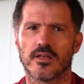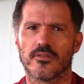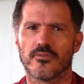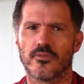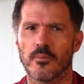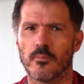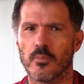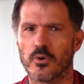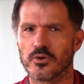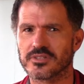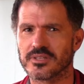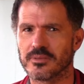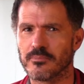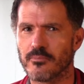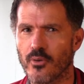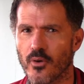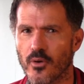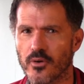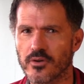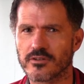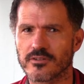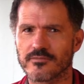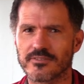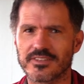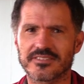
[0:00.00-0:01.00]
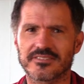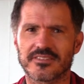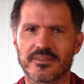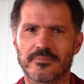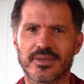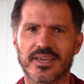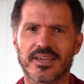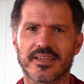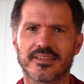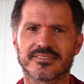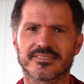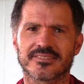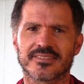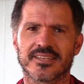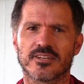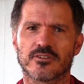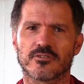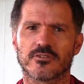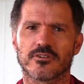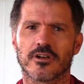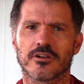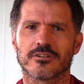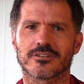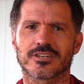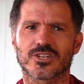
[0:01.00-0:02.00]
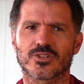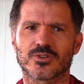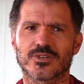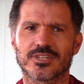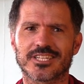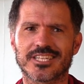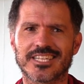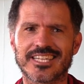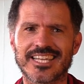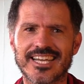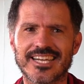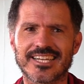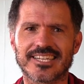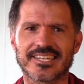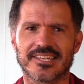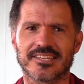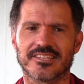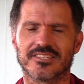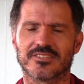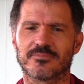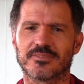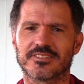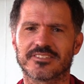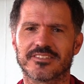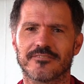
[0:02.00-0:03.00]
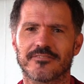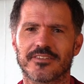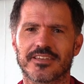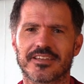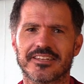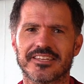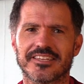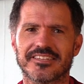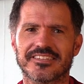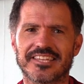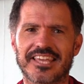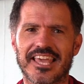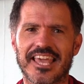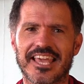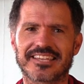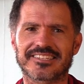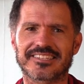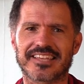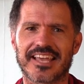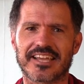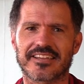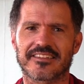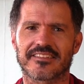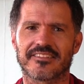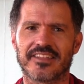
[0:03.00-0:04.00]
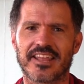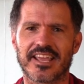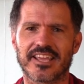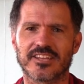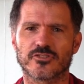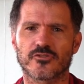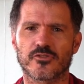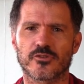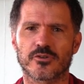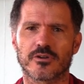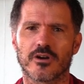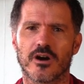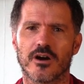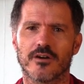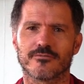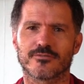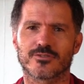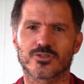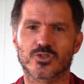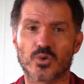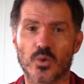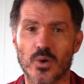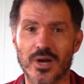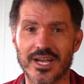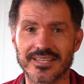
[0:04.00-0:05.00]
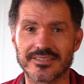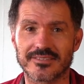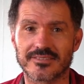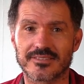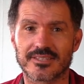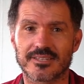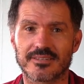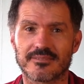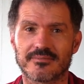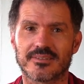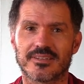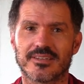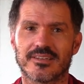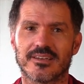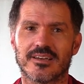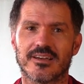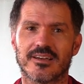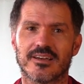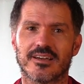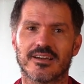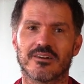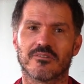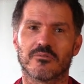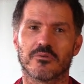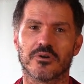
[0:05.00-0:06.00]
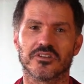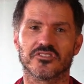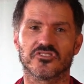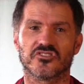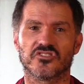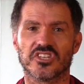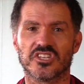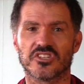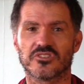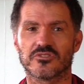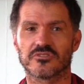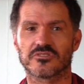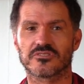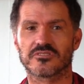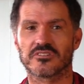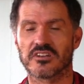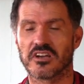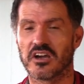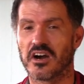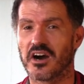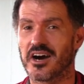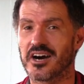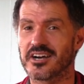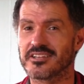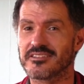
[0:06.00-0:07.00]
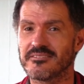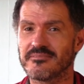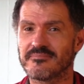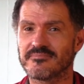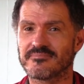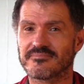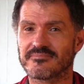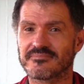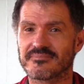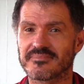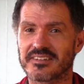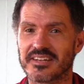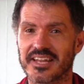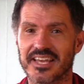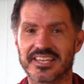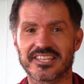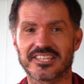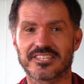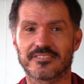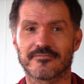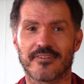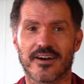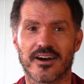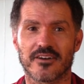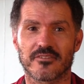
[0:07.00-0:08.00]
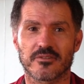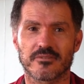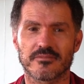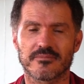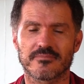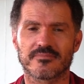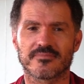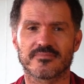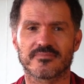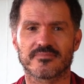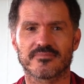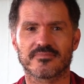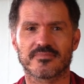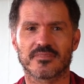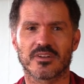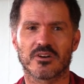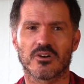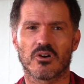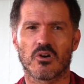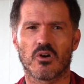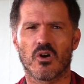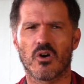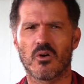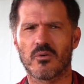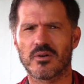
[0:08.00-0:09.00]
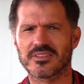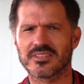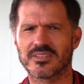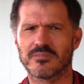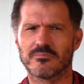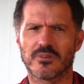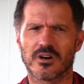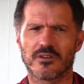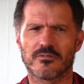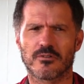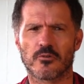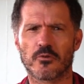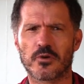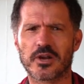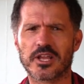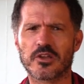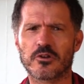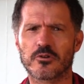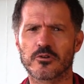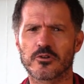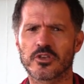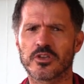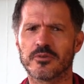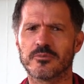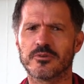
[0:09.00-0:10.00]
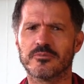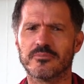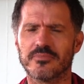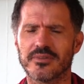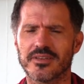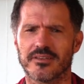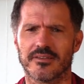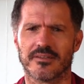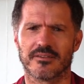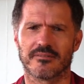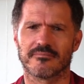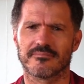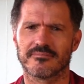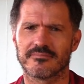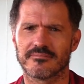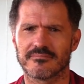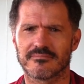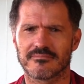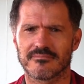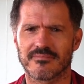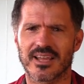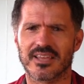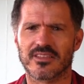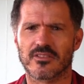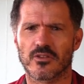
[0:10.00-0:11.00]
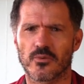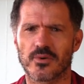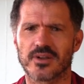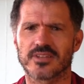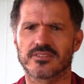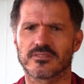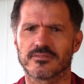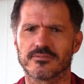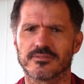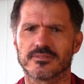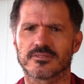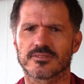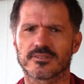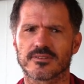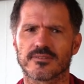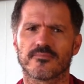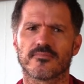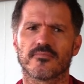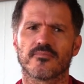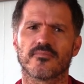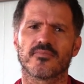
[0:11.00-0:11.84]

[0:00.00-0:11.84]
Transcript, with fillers: The most important of these debates centered on Christianity, specifically the exact nature of Christ. Was Jesus a god, like his father, or was he more of a regular human being, like the rest of us?